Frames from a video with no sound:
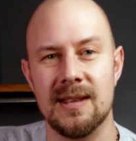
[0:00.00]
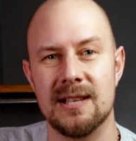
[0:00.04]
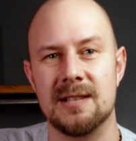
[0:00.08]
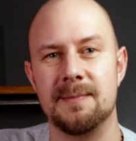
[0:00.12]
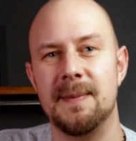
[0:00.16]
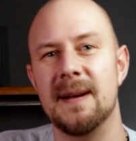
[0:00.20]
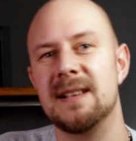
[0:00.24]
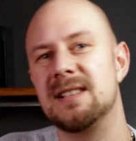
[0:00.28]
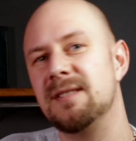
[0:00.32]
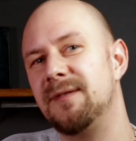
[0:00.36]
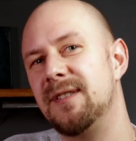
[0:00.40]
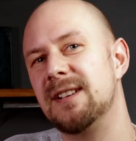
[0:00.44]
The
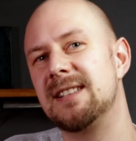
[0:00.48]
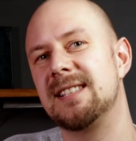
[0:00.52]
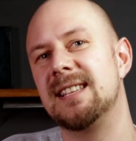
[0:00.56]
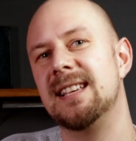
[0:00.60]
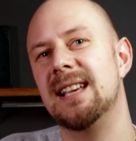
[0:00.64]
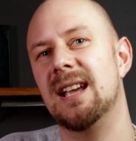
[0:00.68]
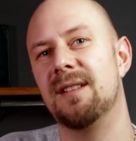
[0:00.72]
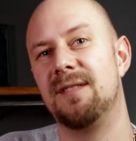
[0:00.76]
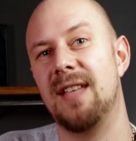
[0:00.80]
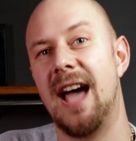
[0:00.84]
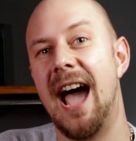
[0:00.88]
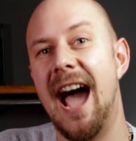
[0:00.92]

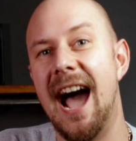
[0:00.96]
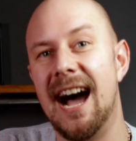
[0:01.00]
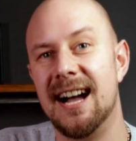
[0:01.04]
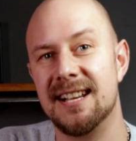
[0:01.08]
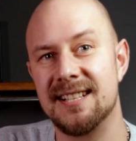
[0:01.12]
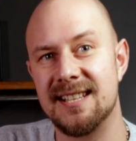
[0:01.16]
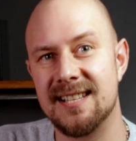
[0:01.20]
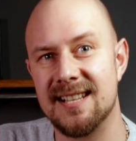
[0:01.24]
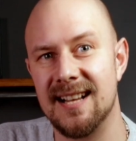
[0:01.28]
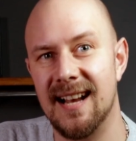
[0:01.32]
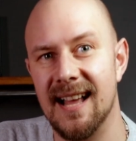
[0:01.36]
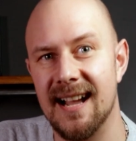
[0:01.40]
specificity of the
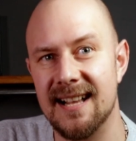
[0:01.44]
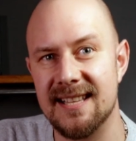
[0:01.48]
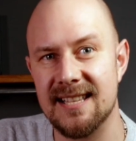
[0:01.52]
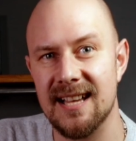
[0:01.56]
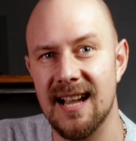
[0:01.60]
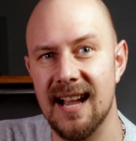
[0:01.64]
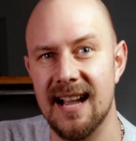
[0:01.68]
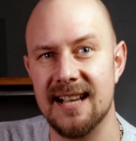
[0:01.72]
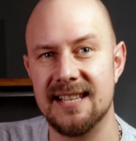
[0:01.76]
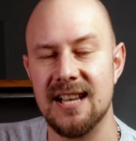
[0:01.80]
has selector